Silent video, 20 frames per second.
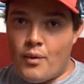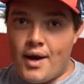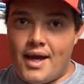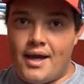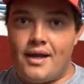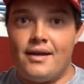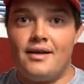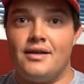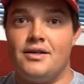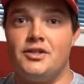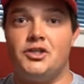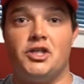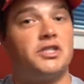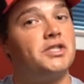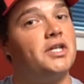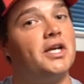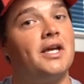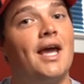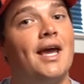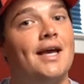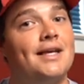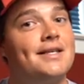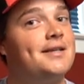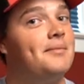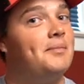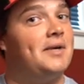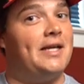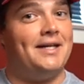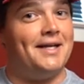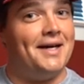wade just in case
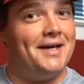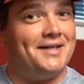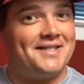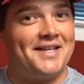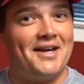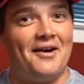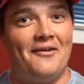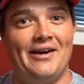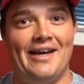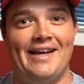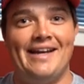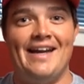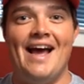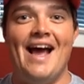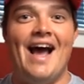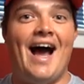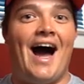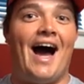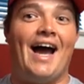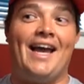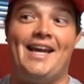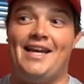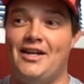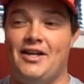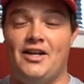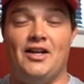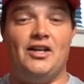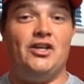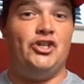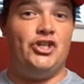somebody does go in. I
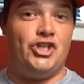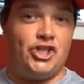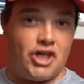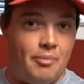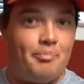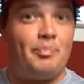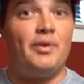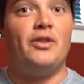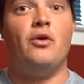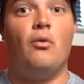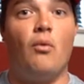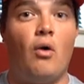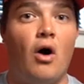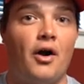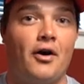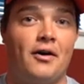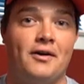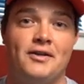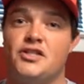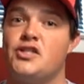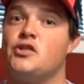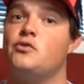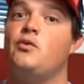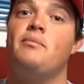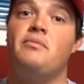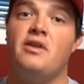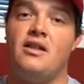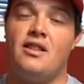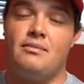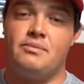can jump in the water and
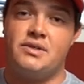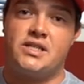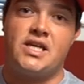swim to them